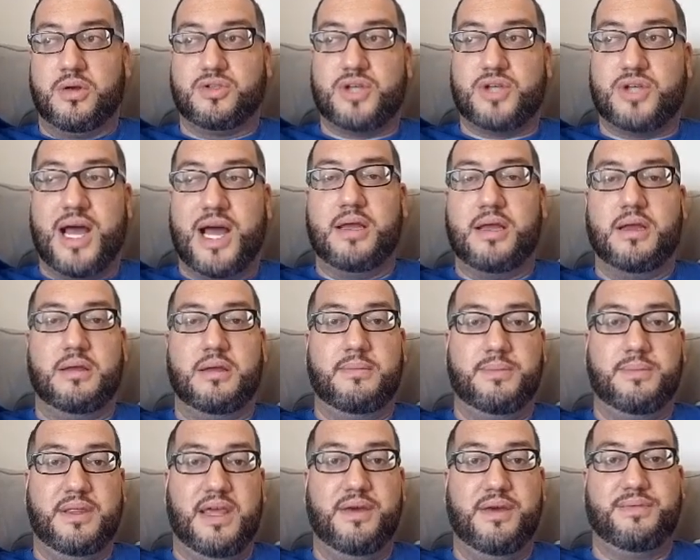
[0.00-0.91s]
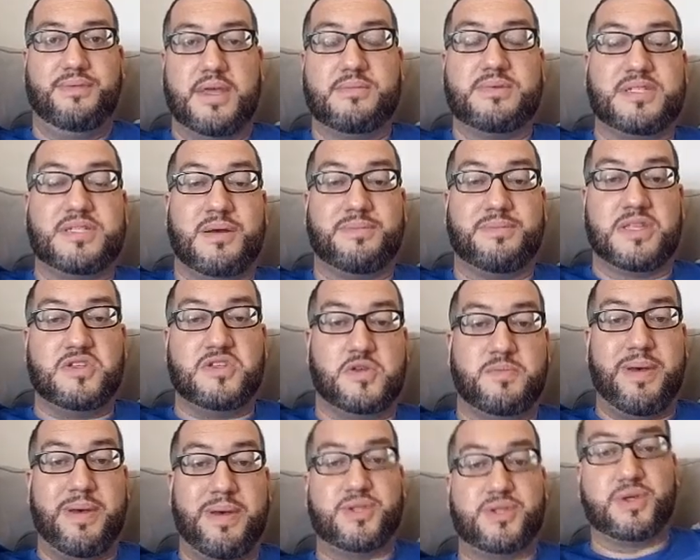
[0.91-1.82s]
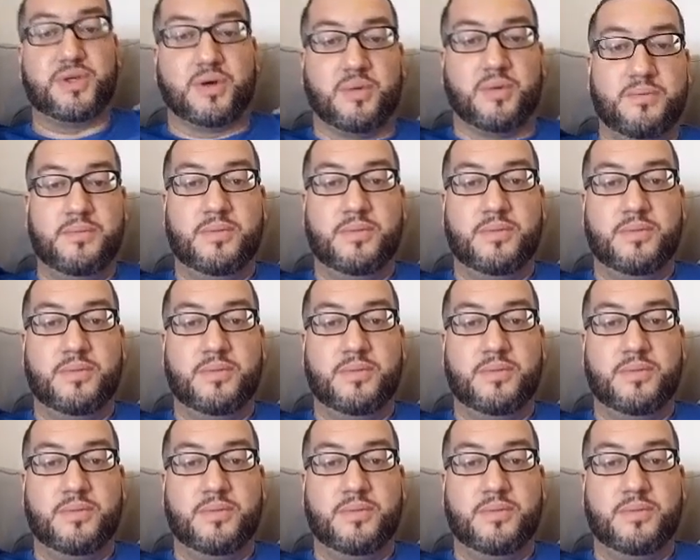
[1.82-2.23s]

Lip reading: trying to give them something special.